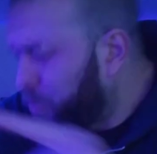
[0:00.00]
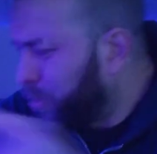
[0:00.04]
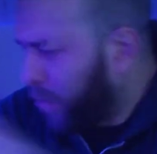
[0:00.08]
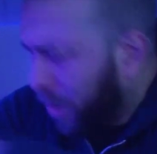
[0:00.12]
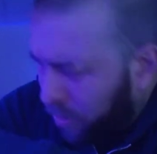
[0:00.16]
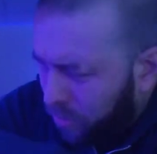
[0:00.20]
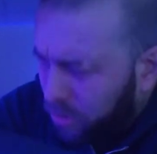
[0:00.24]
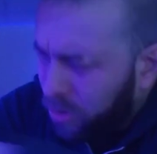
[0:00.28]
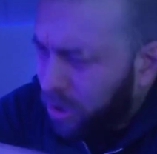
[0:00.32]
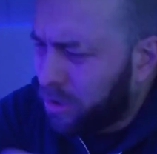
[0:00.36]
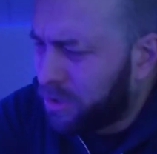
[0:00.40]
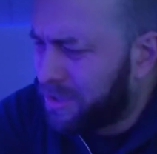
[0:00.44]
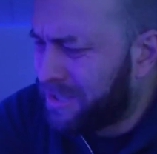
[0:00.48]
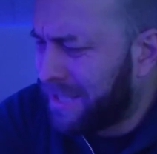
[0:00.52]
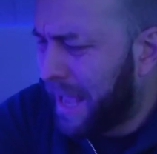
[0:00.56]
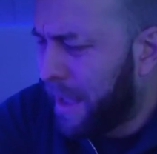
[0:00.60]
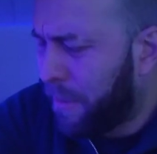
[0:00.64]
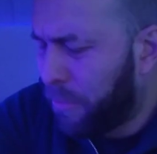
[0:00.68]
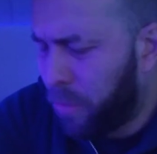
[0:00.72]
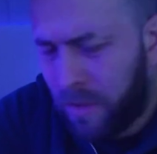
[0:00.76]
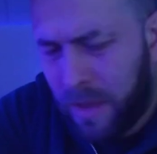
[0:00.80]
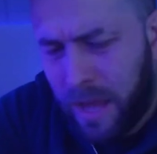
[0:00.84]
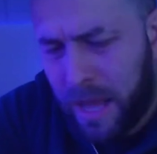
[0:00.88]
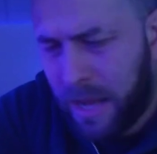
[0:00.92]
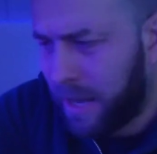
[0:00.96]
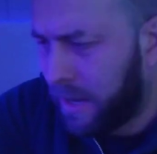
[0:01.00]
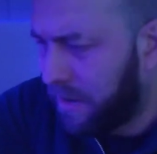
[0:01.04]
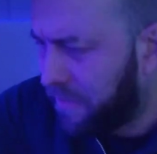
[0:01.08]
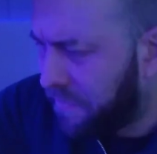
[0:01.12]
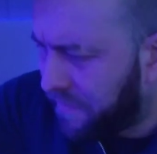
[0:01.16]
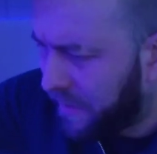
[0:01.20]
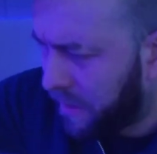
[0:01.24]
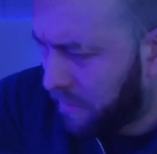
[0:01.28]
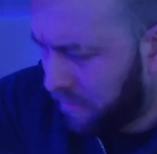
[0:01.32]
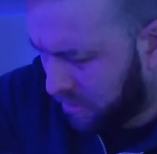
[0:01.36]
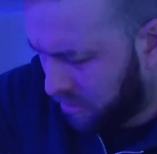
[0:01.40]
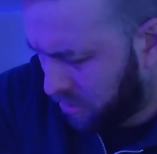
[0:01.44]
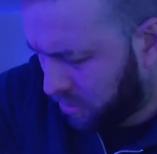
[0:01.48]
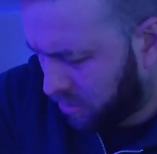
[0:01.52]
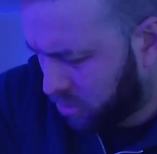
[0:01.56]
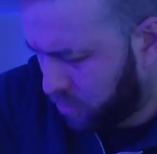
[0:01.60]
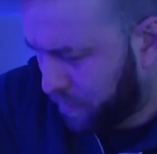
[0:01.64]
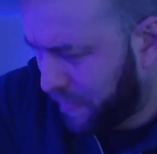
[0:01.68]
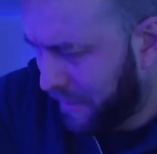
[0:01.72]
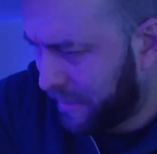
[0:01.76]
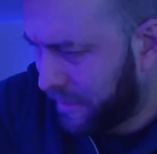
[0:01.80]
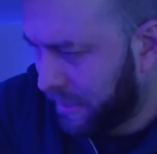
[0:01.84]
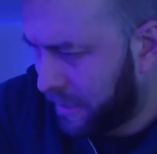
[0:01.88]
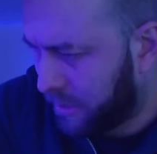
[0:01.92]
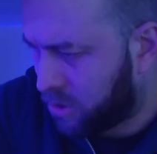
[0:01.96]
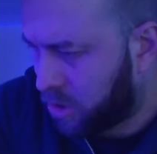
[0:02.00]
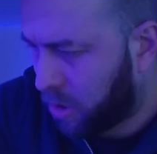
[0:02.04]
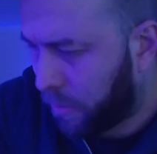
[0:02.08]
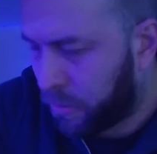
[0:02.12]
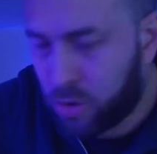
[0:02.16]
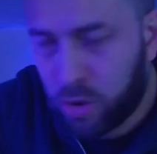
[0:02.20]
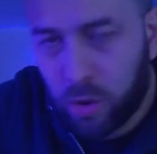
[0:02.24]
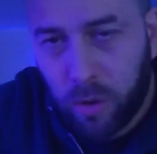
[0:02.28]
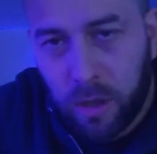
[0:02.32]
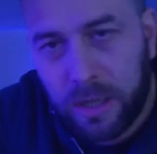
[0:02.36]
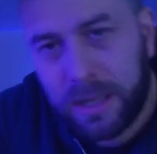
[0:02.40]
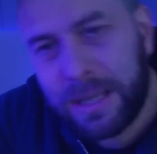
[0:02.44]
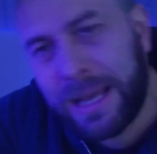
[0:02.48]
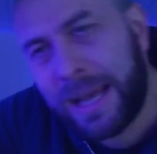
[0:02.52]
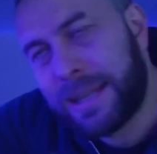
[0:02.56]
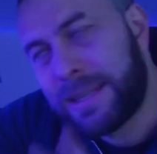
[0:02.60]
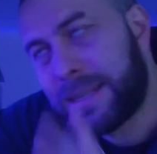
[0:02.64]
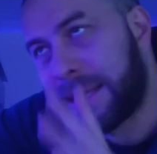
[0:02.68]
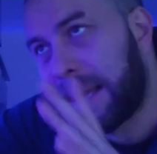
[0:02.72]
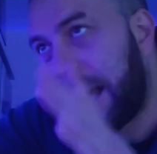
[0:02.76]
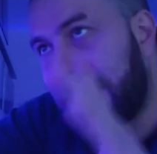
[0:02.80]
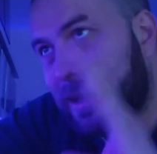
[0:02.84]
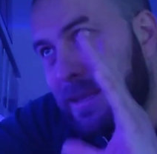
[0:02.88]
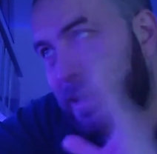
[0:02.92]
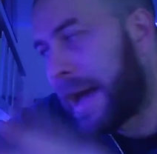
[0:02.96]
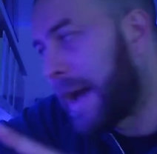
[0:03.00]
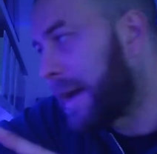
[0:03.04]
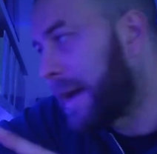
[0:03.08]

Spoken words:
I'll demo that in fact I'll speed this up so that it's